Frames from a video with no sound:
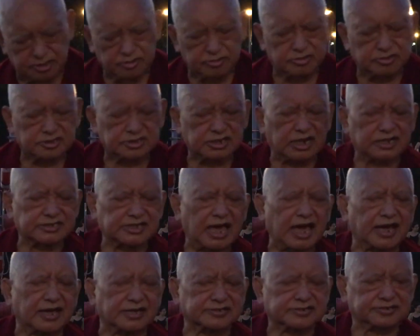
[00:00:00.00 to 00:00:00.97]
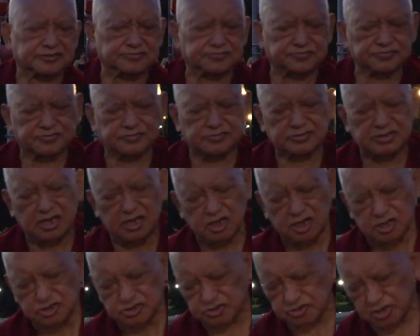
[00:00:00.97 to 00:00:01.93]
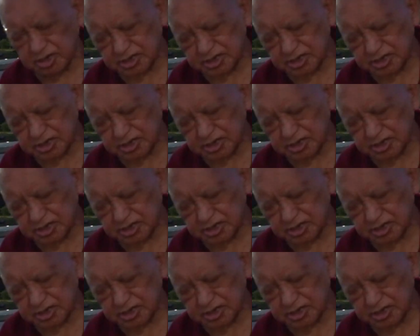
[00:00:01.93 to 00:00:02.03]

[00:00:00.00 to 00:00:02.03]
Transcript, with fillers: looks like that. Mm. So